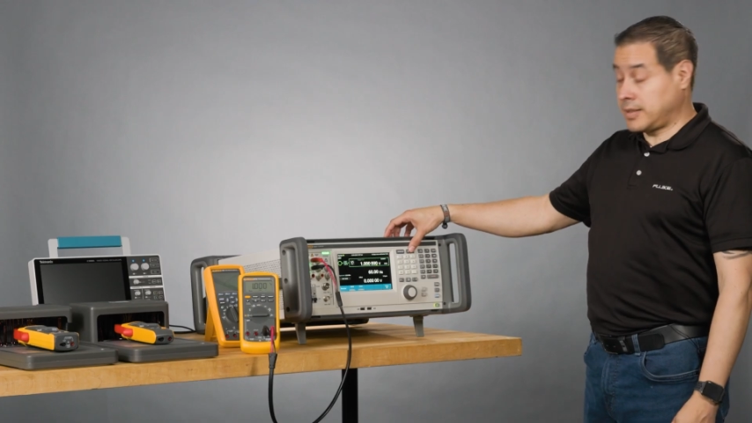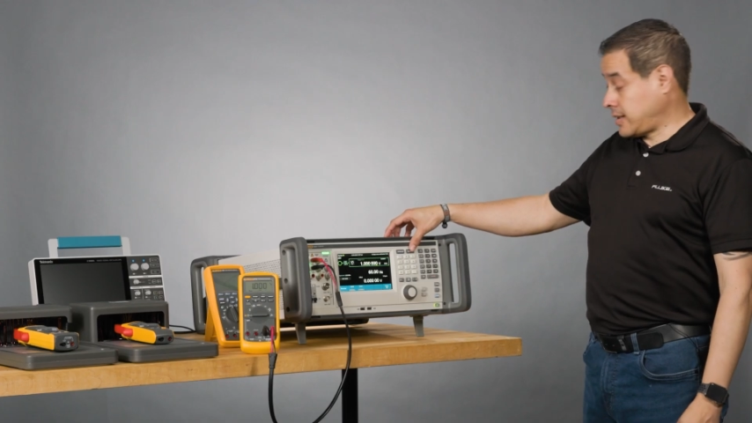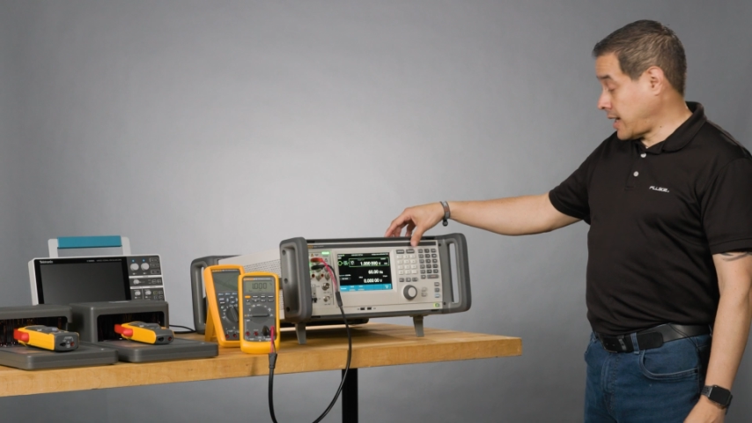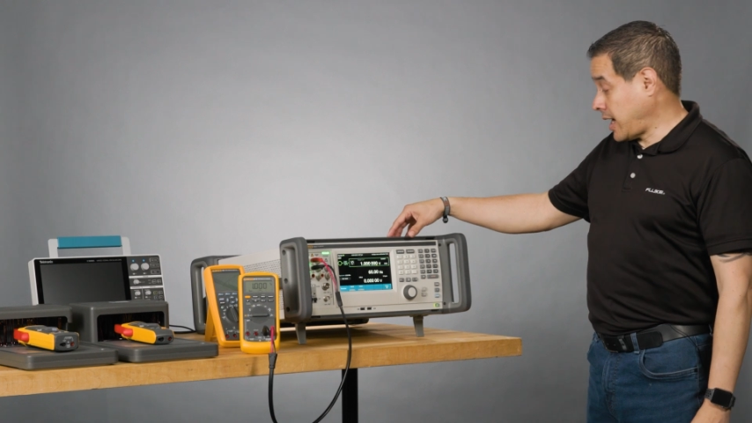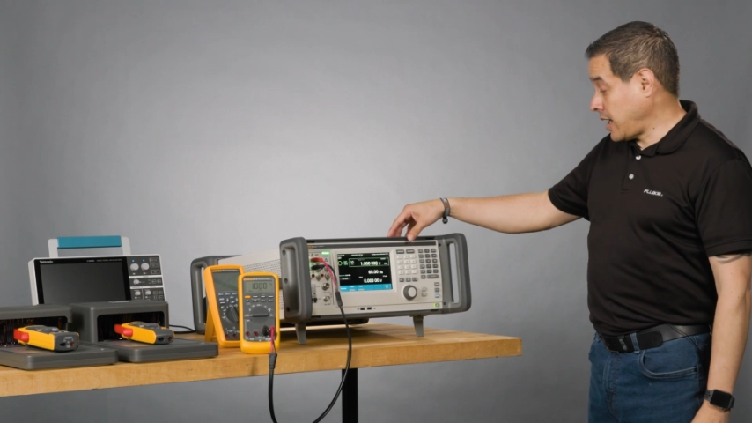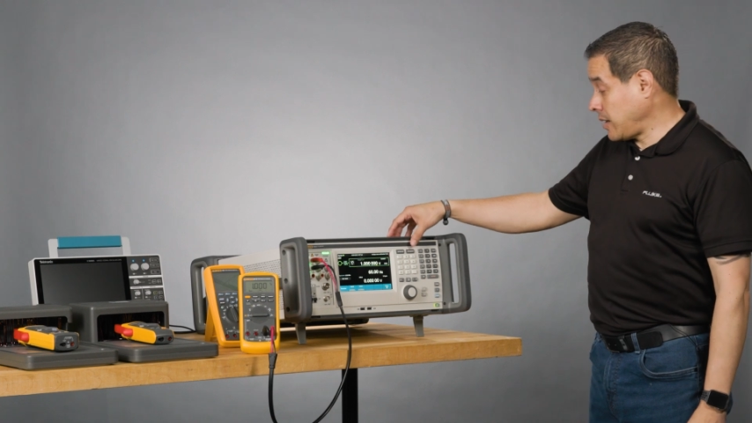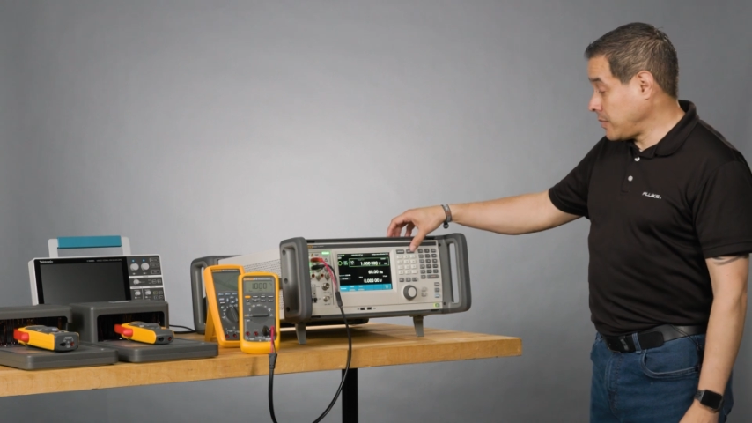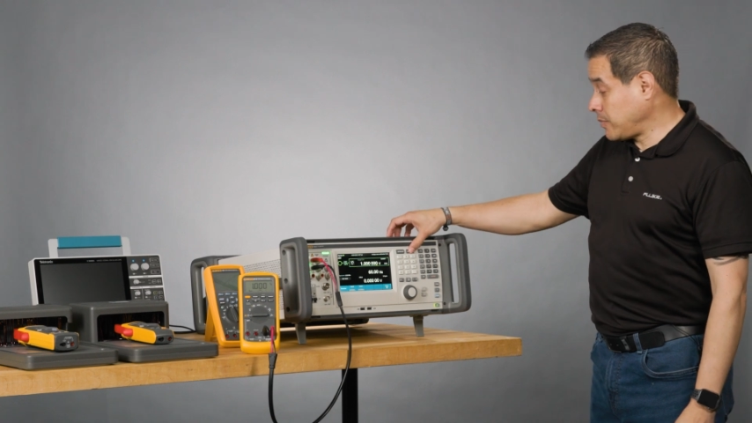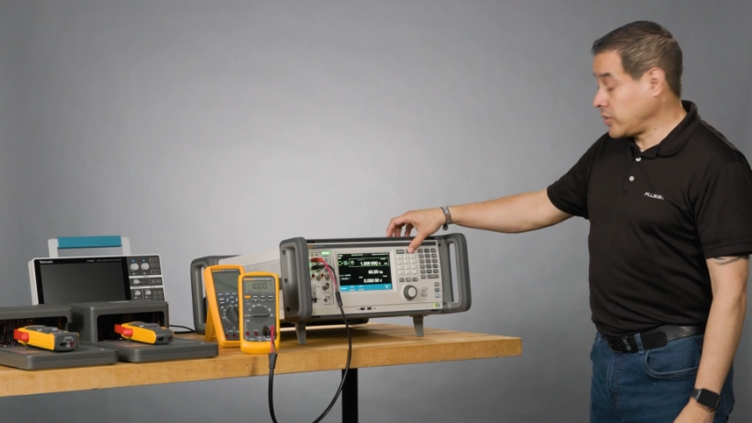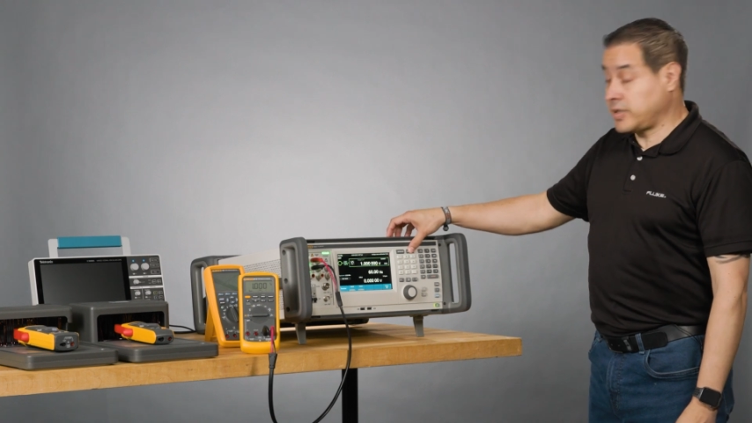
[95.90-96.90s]

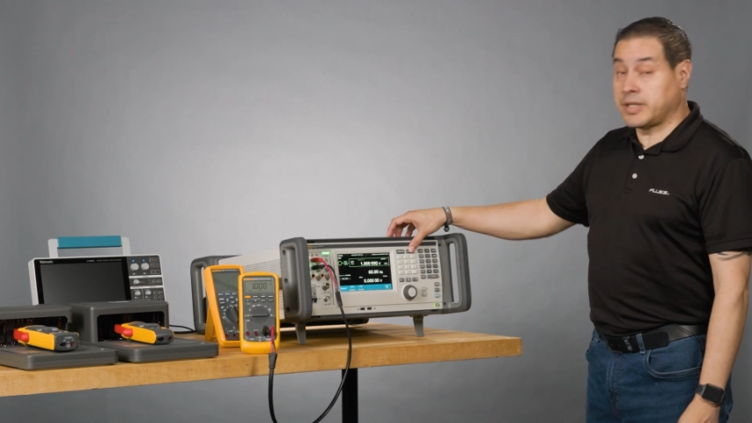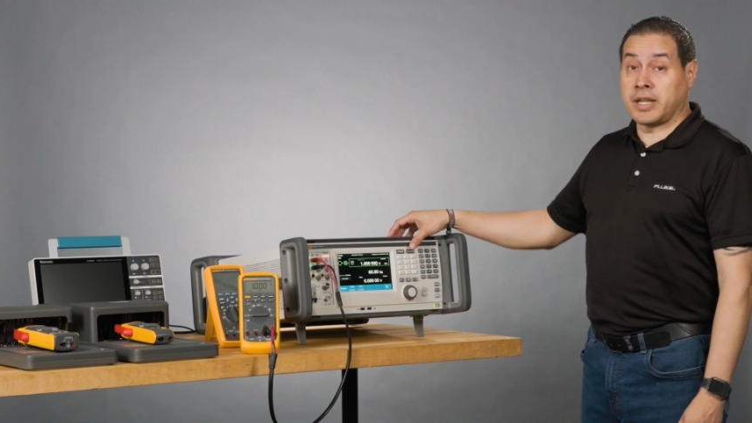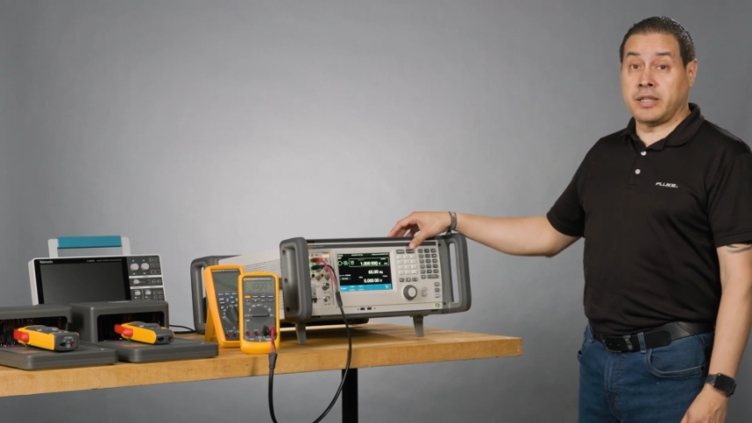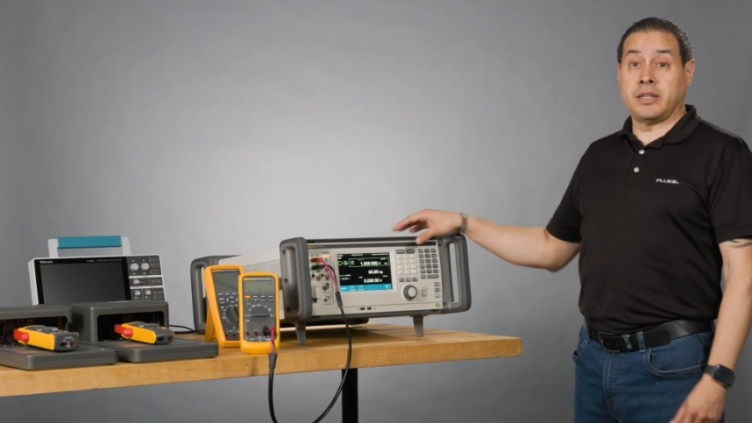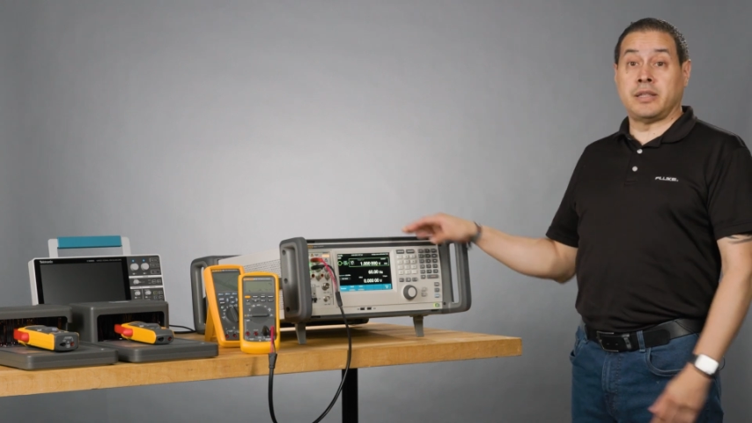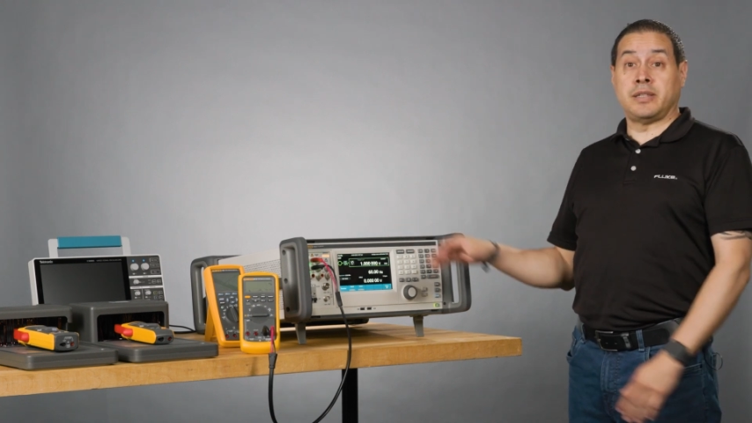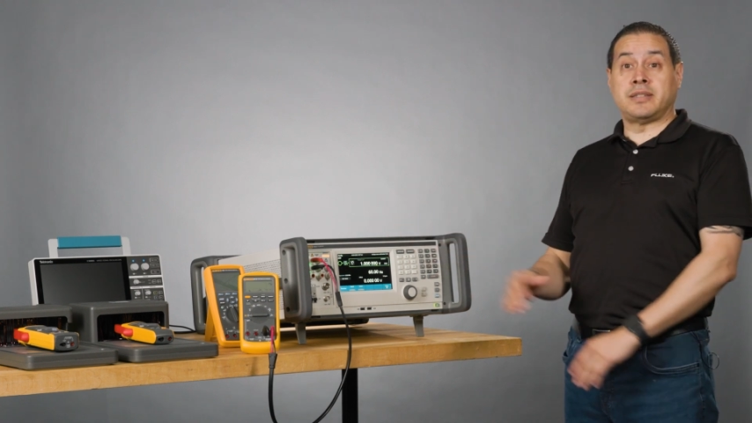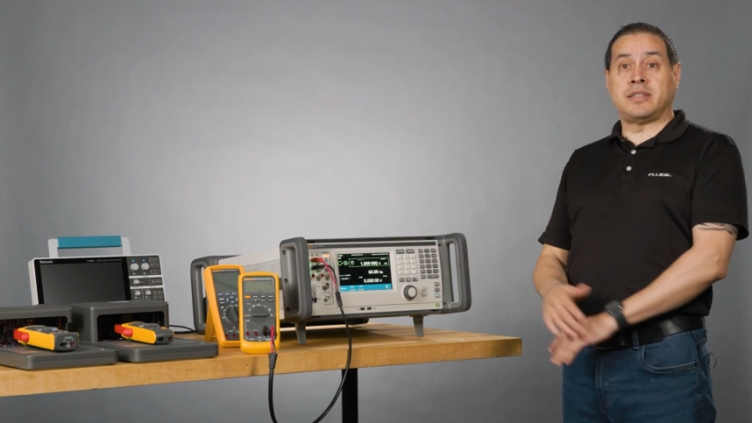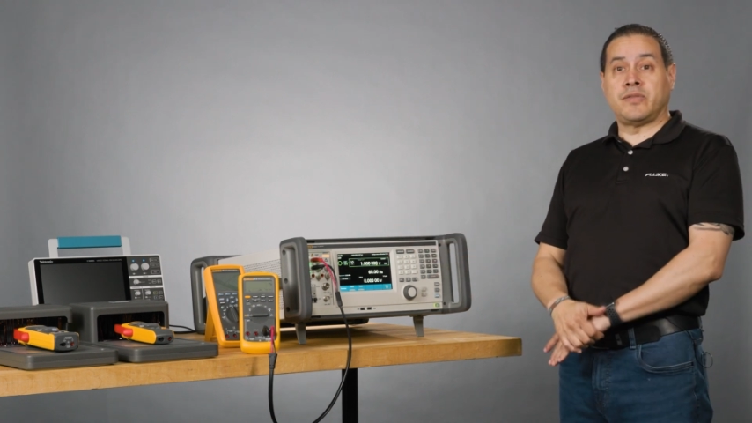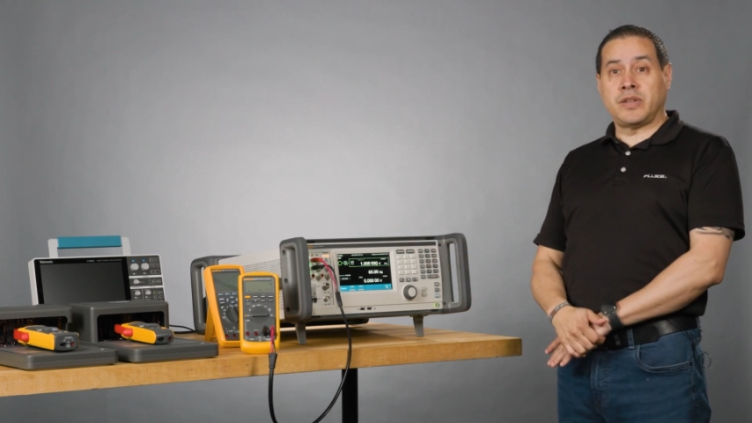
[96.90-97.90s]
same process that I did in
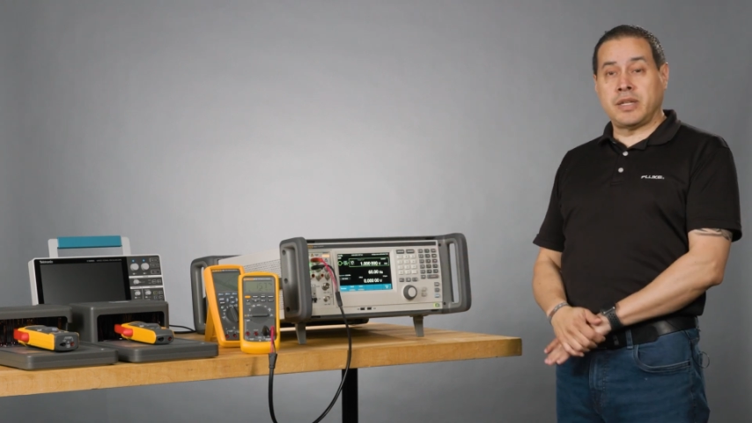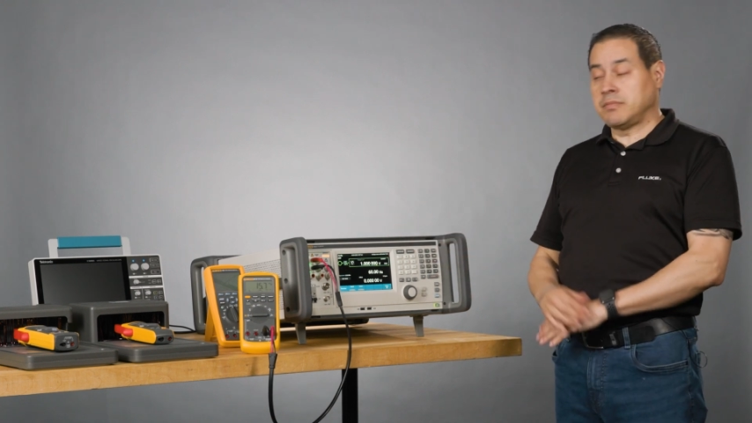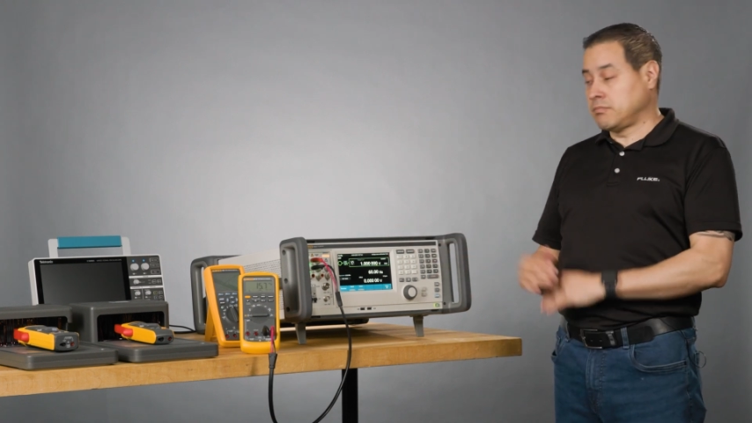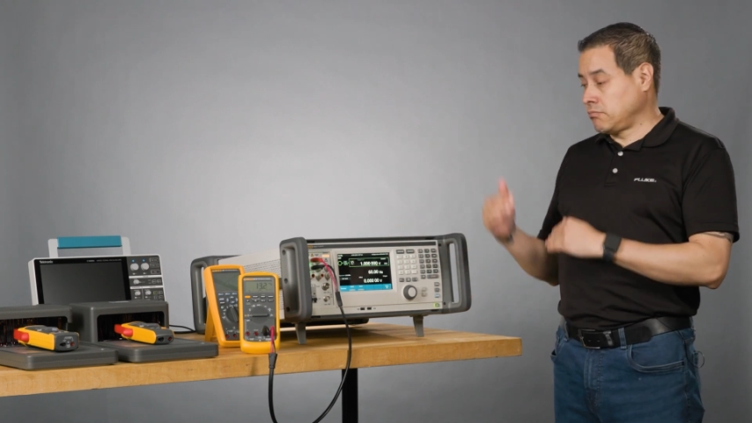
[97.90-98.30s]
DCV,